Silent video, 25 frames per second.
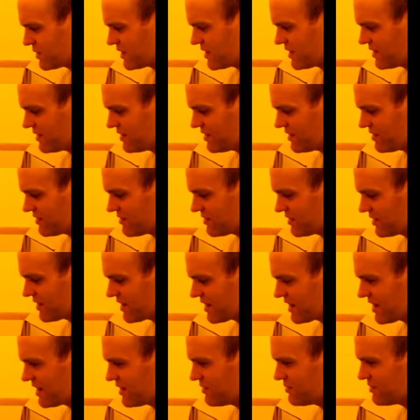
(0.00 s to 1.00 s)
been any decent
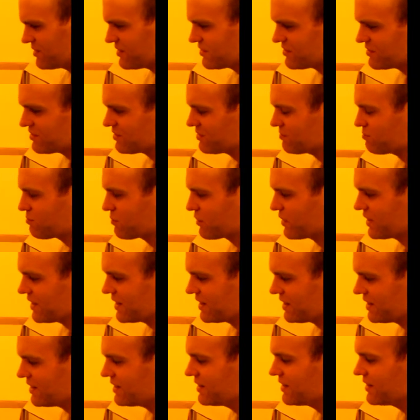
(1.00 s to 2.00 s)
games. This is
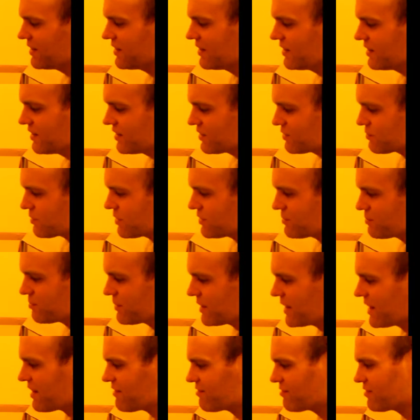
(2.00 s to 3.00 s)
supposed to
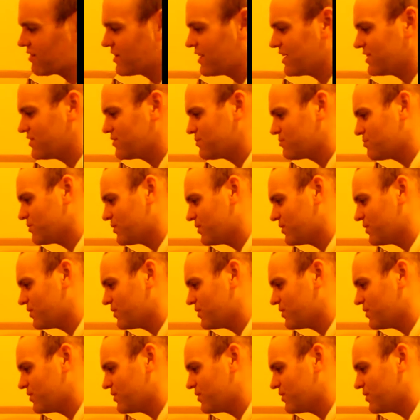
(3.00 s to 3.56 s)
be average,